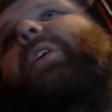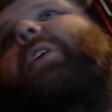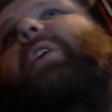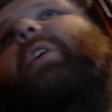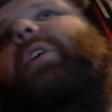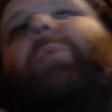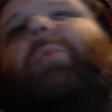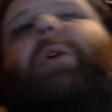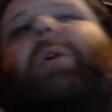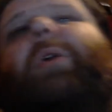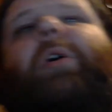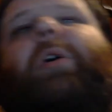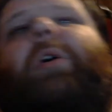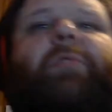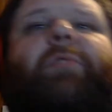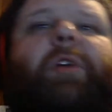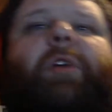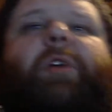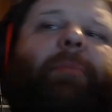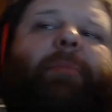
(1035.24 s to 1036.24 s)
all the way
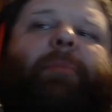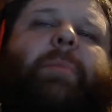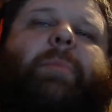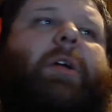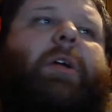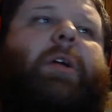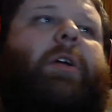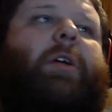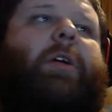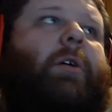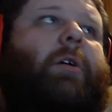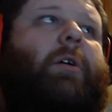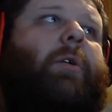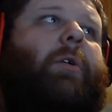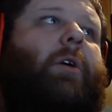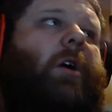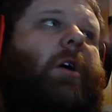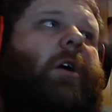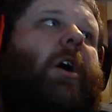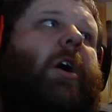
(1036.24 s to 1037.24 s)
over and put me
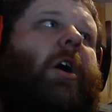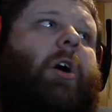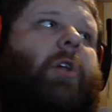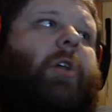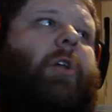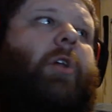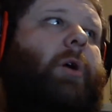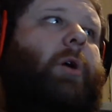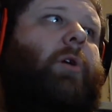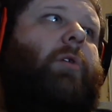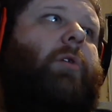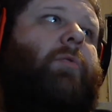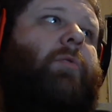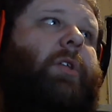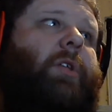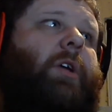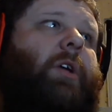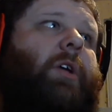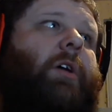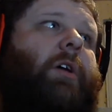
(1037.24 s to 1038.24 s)
all the way
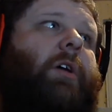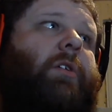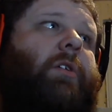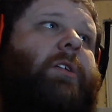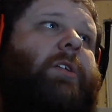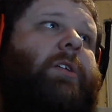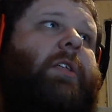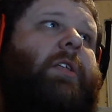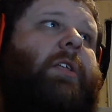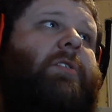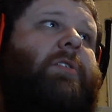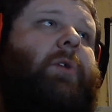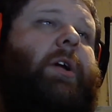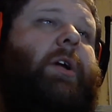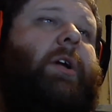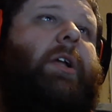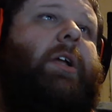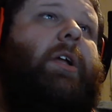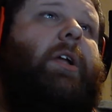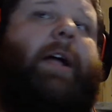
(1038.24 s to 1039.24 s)
over the other side of the
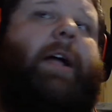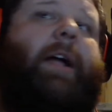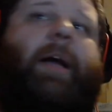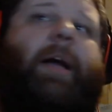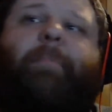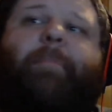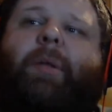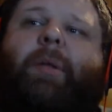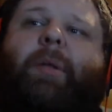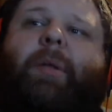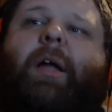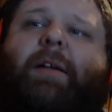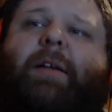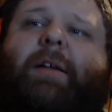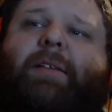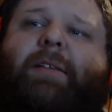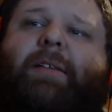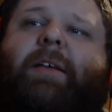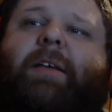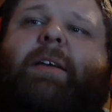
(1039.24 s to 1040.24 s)
screen, and I got
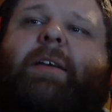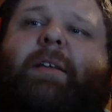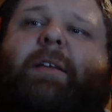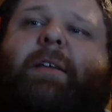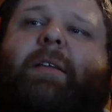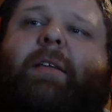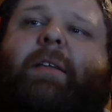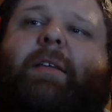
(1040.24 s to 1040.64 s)
blocked in